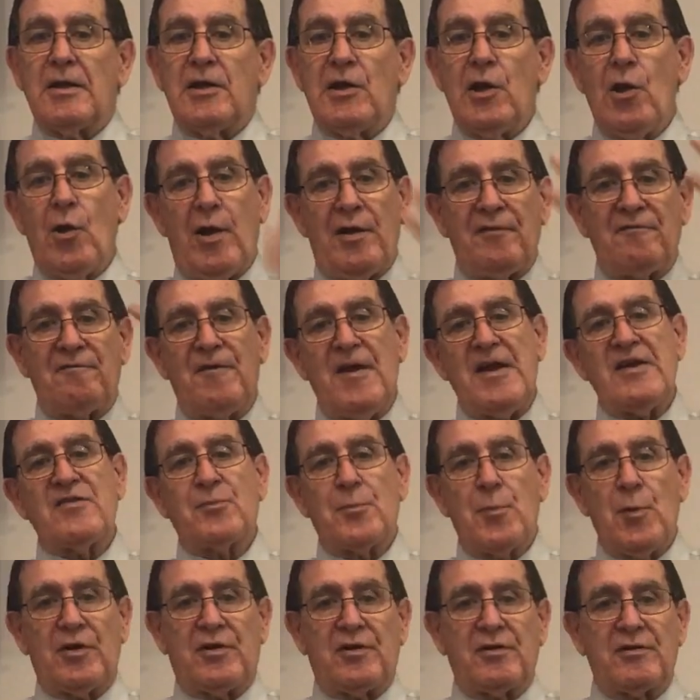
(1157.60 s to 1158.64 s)
You know, on
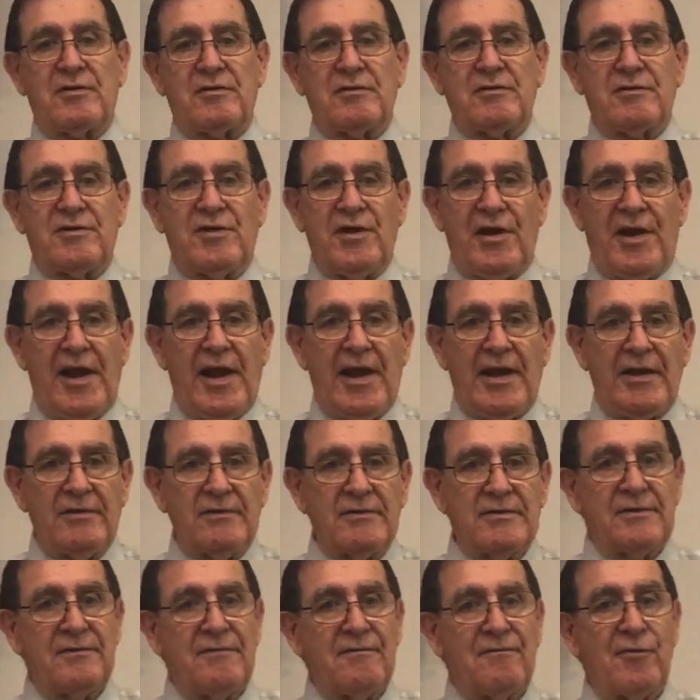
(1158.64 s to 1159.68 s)
Facebook today,
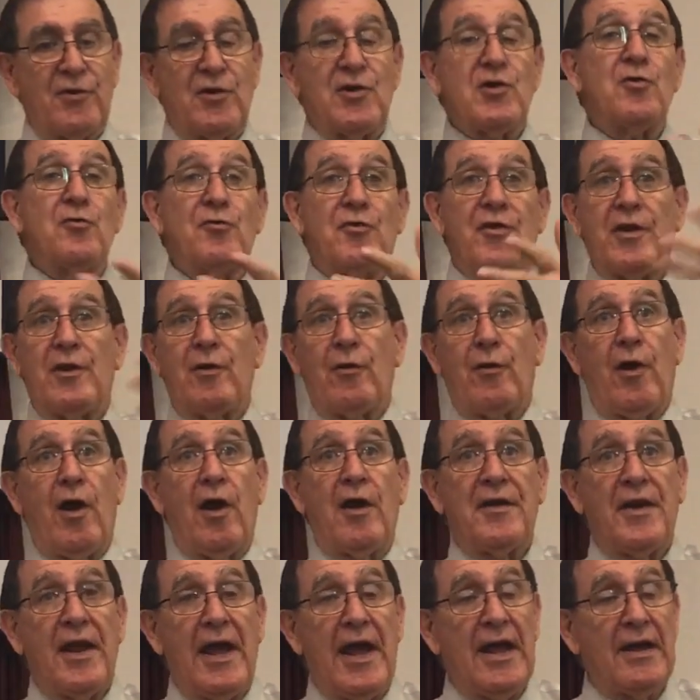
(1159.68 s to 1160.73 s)
for you that are
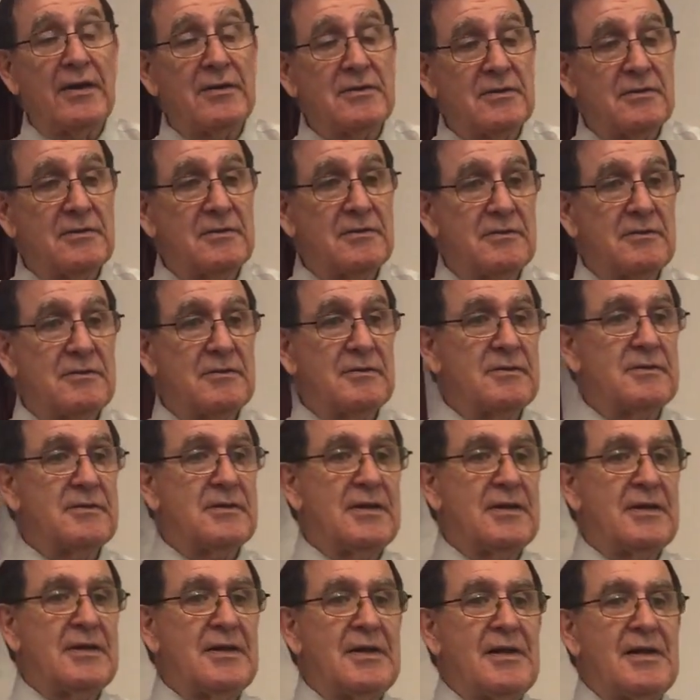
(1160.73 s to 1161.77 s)
on that,
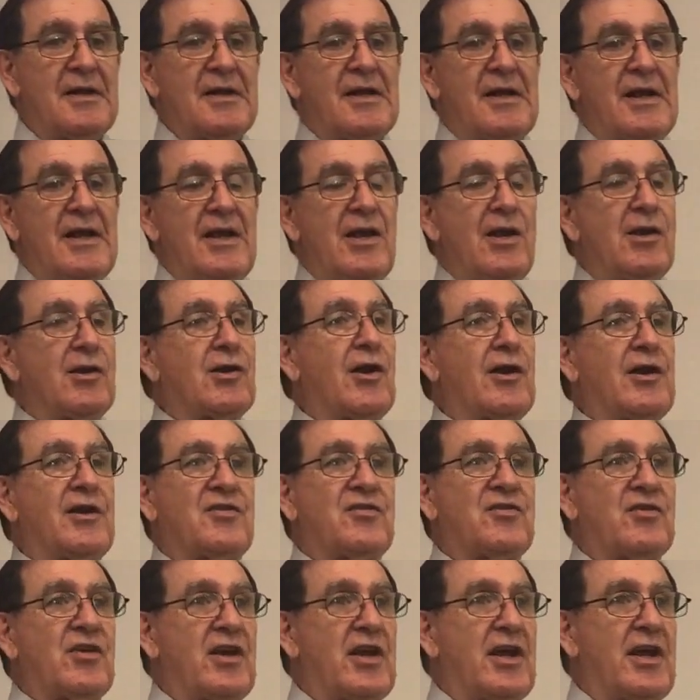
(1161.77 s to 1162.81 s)
you're going to
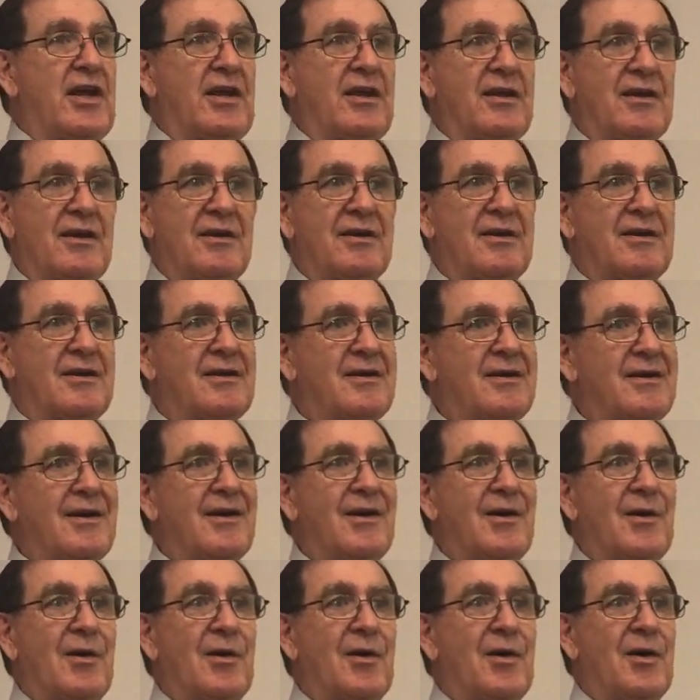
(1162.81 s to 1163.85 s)
see
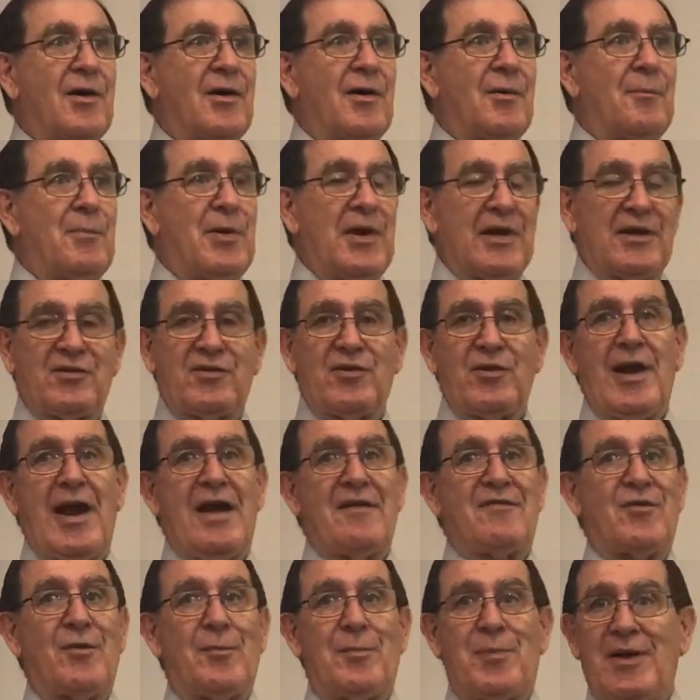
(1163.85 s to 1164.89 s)
picture
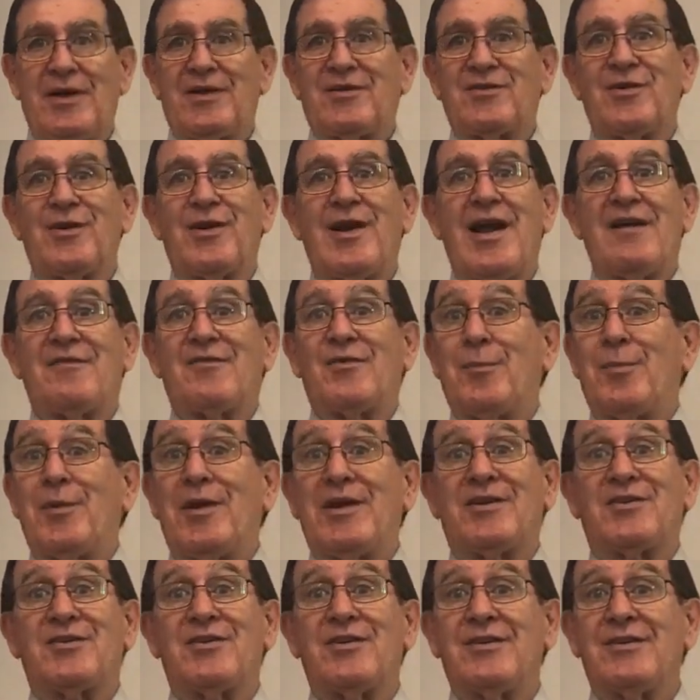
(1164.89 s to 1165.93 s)
after picture after
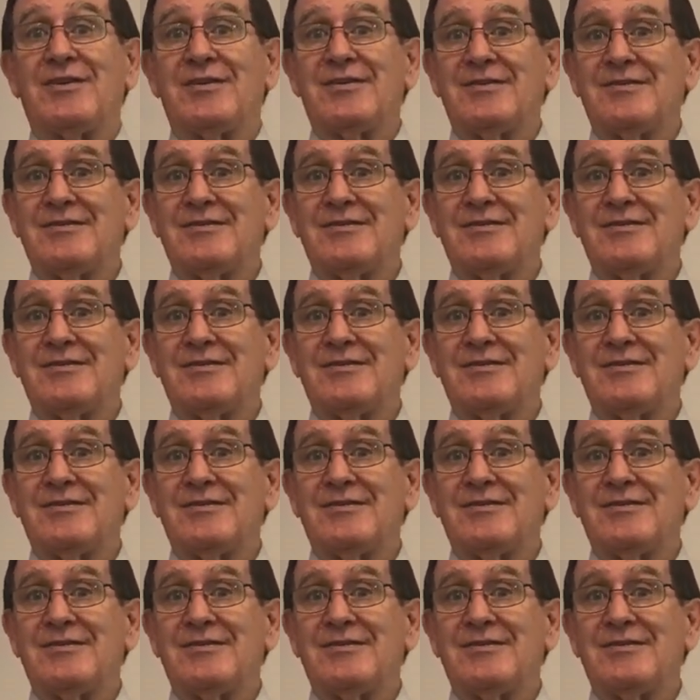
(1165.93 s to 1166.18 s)
picture.